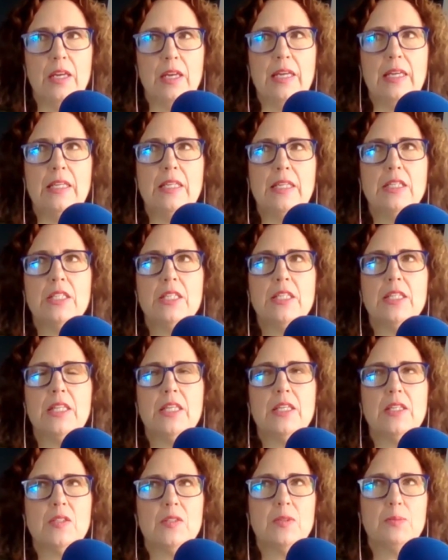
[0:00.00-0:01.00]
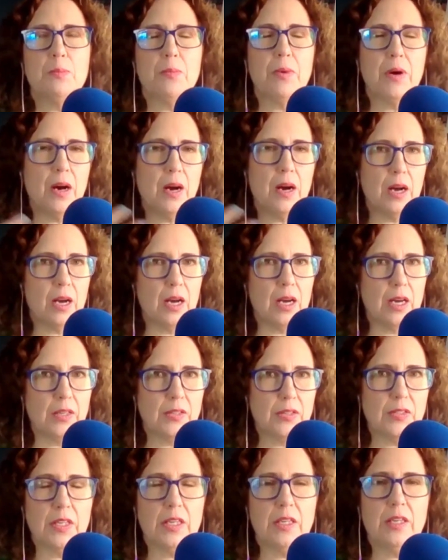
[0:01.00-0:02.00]
into this
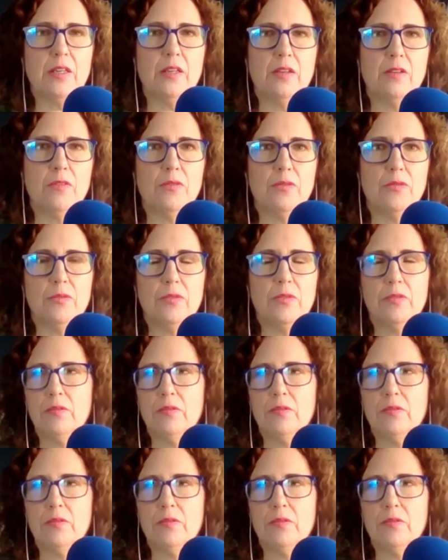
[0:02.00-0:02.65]
positive,